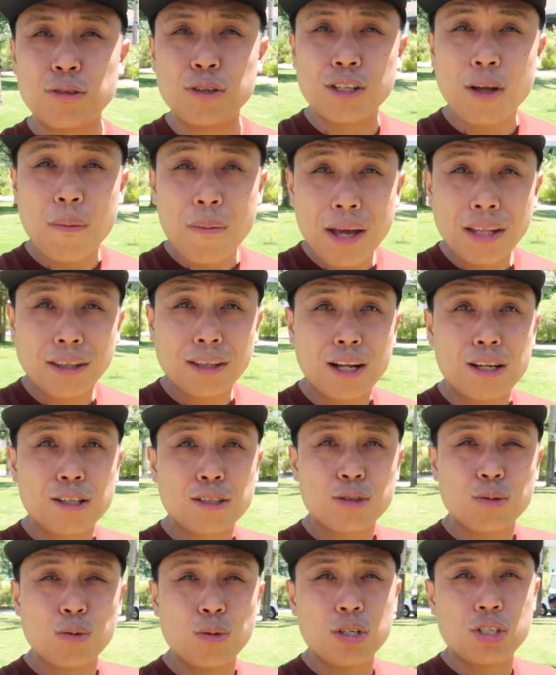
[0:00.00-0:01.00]

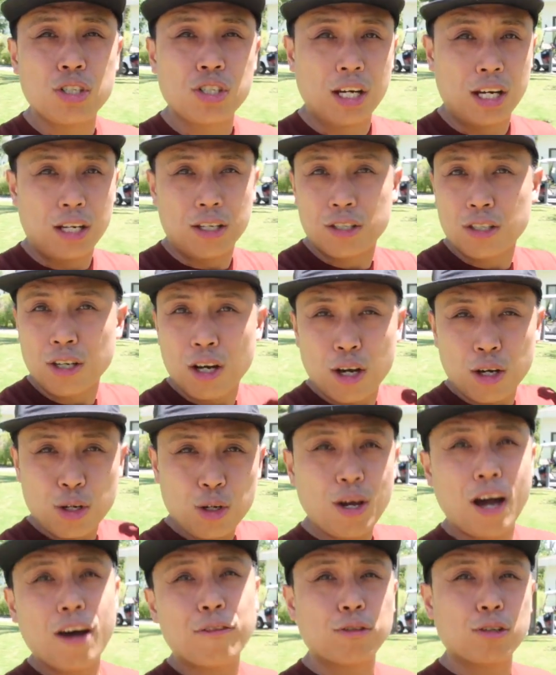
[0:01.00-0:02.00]
fundamentals would change,
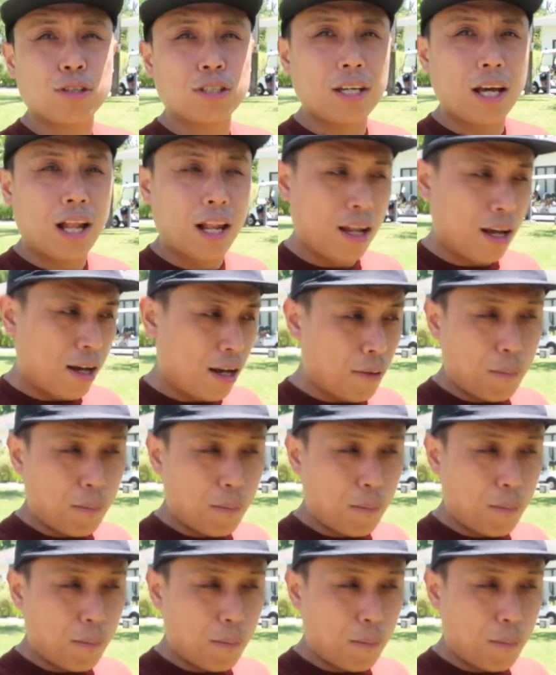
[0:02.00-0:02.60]
you have to sell.